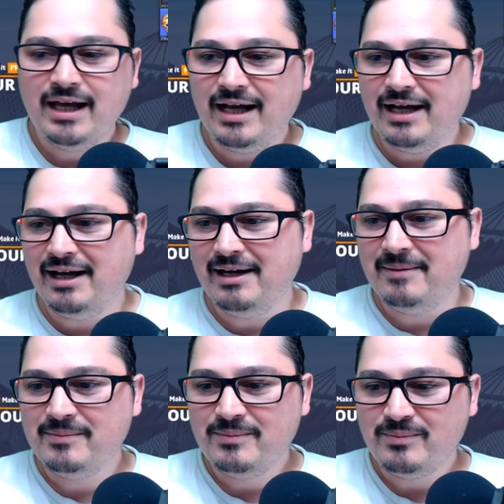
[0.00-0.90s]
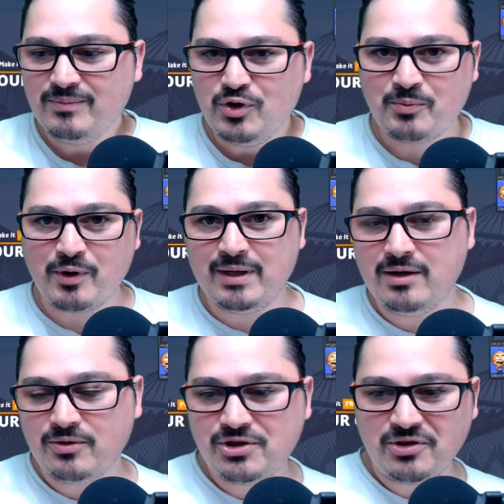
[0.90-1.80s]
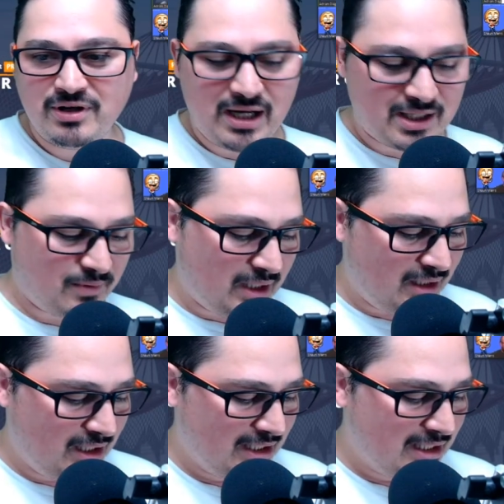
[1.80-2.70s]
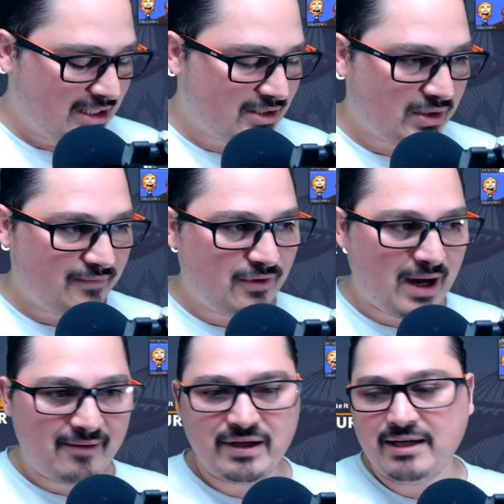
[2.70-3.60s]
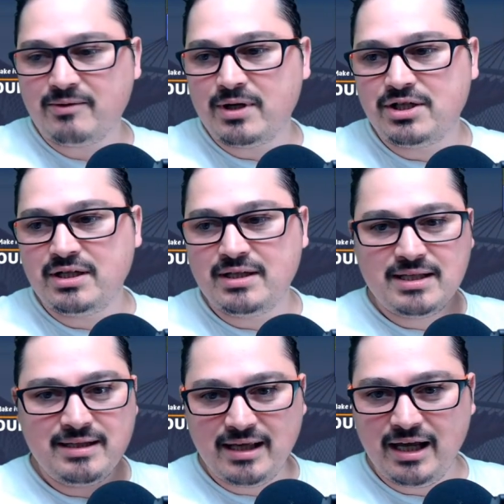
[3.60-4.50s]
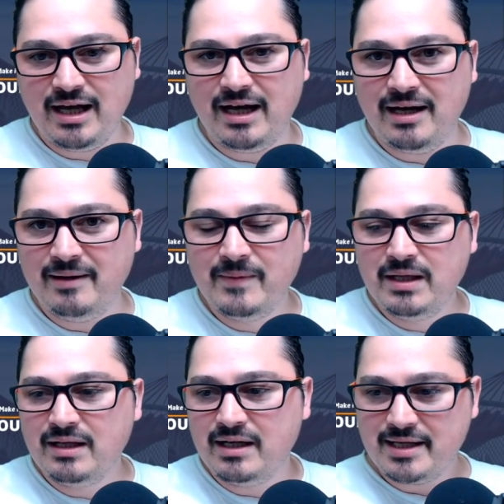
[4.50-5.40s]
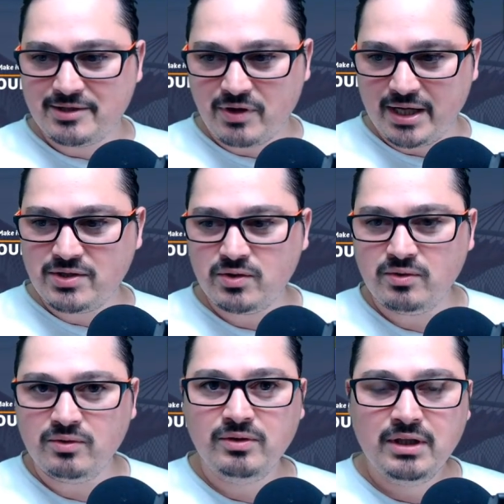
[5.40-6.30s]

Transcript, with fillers: Um, you probably know Shaun as well. So if you have any questions, uh, let's try to